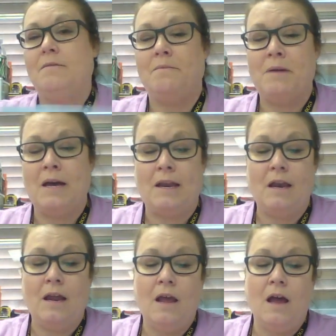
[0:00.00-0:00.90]

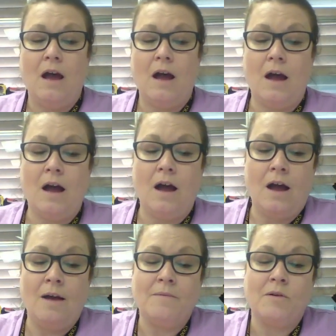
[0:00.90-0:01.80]
But
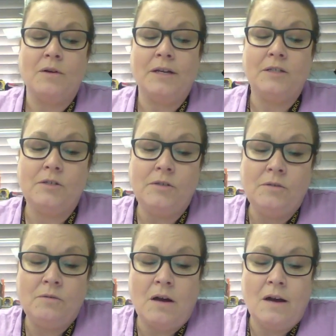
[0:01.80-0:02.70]
I'm going
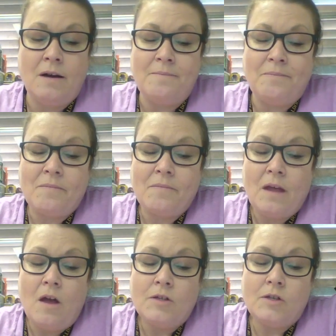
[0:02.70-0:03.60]
to, um,
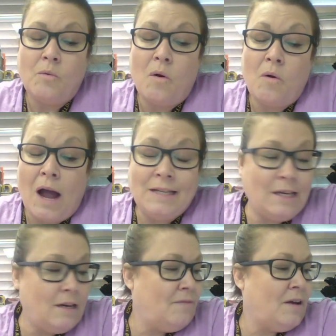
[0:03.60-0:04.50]
so
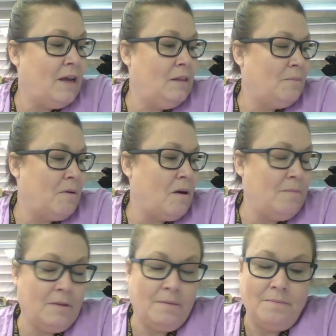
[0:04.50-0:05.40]
identifying the
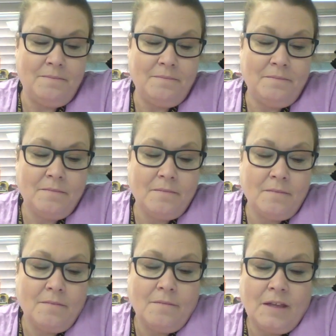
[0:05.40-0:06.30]
problem.
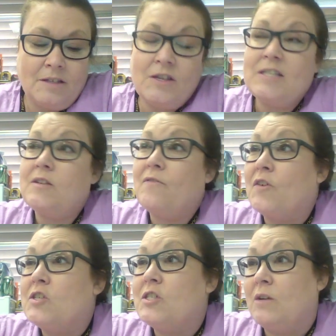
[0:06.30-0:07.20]
So that's the
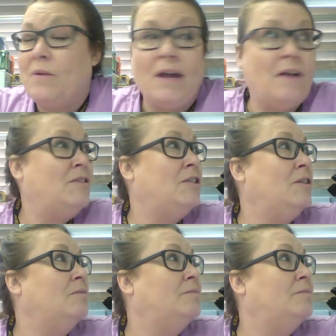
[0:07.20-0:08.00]
first thing we have to do.